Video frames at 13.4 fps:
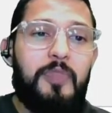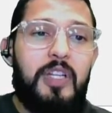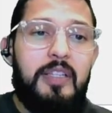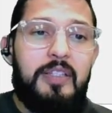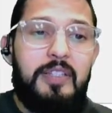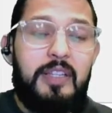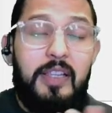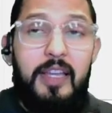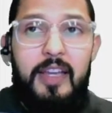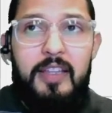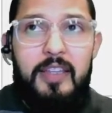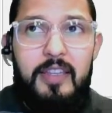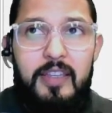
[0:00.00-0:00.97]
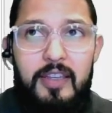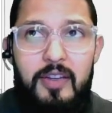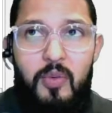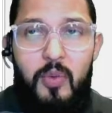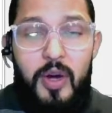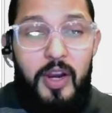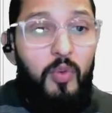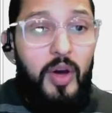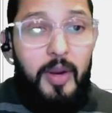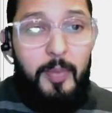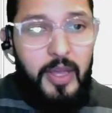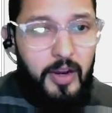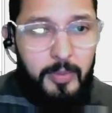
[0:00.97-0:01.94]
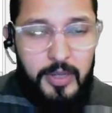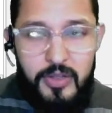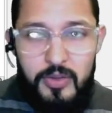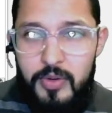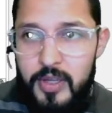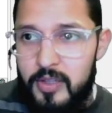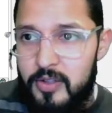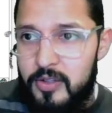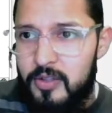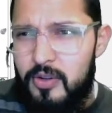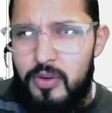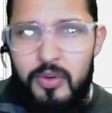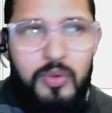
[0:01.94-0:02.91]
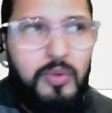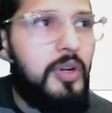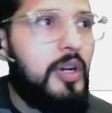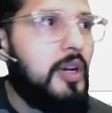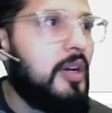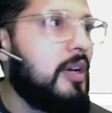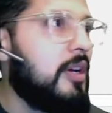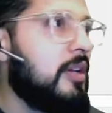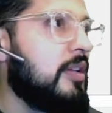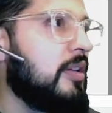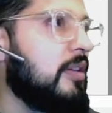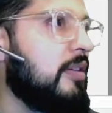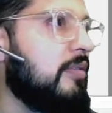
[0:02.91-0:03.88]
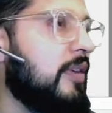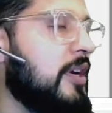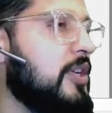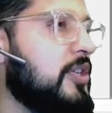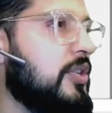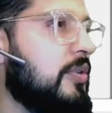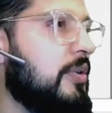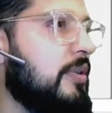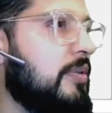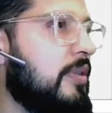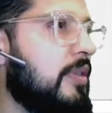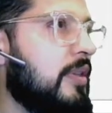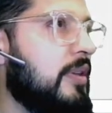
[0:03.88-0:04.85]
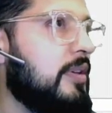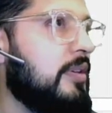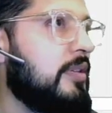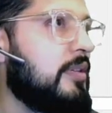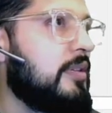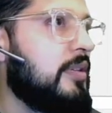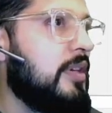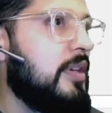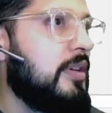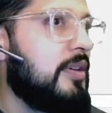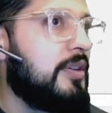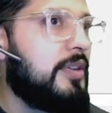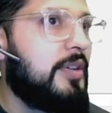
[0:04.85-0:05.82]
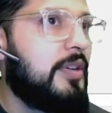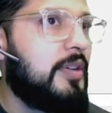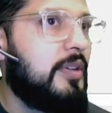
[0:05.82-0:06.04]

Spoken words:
select what am I going to be doing. So if I show you this here,